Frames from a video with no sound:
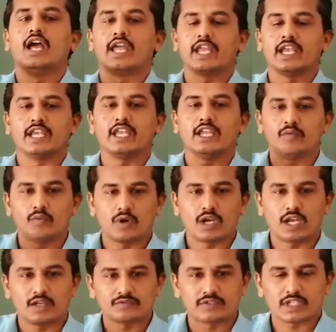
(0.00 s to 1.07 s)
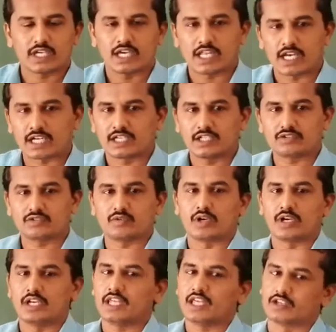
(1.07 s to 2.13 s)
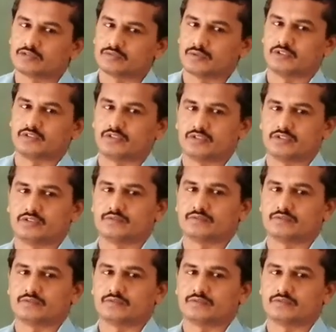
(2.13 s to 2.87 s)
any one of the characters only expressed,